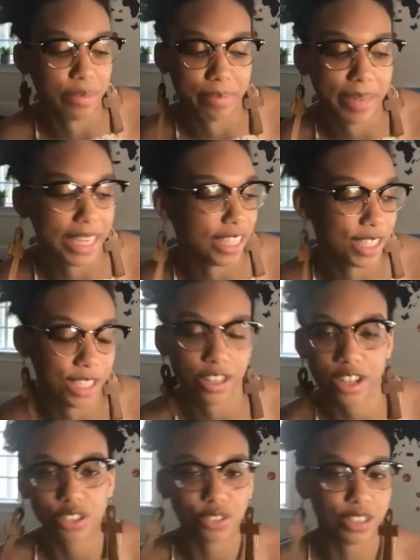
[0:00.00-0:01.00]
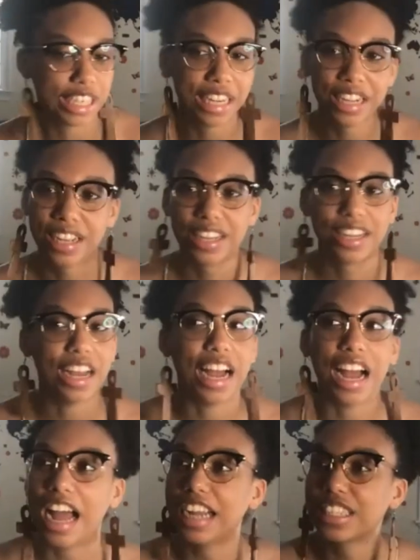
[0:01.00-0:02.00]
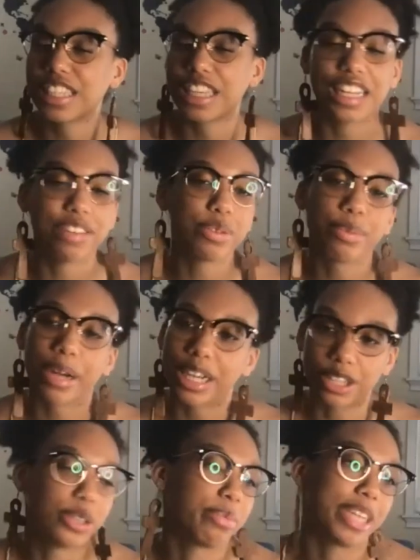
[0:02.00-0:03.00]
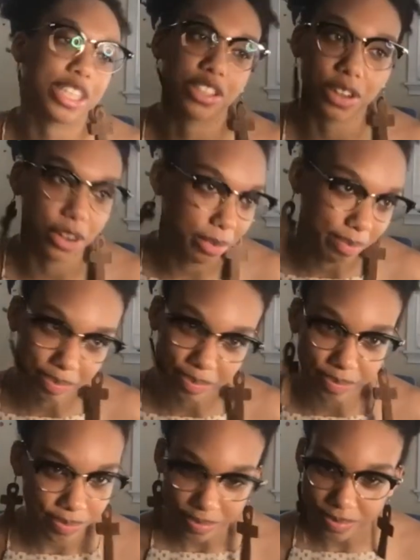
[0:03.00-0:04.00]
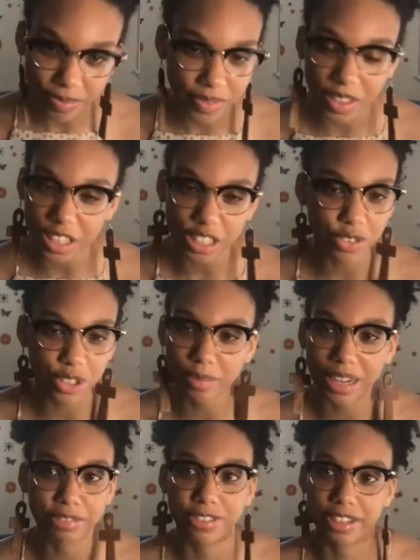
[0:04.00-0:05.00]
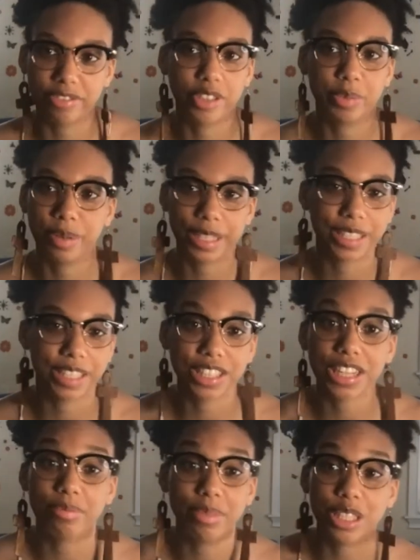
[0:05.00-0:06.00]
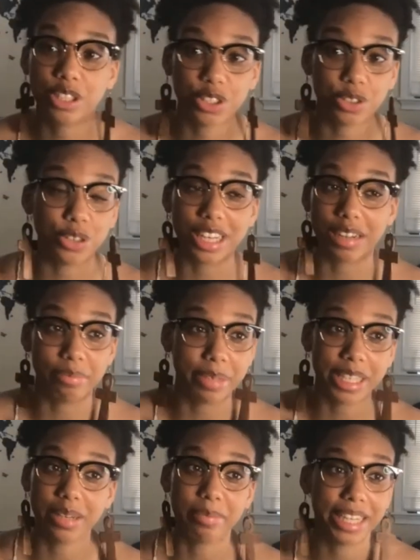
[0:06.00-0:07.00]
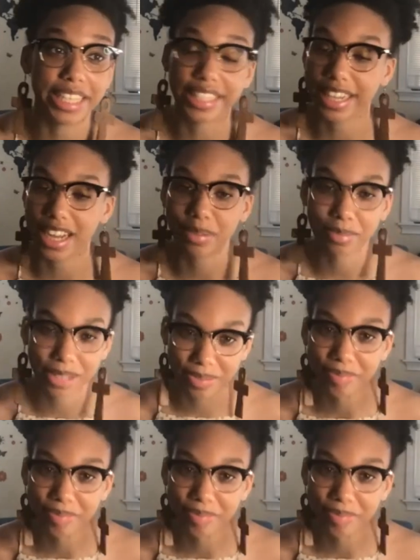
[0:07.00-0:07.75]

amazing country. I tell everybody, go to Mexico. It's one of my favorite places I've been to, and I've been there many times.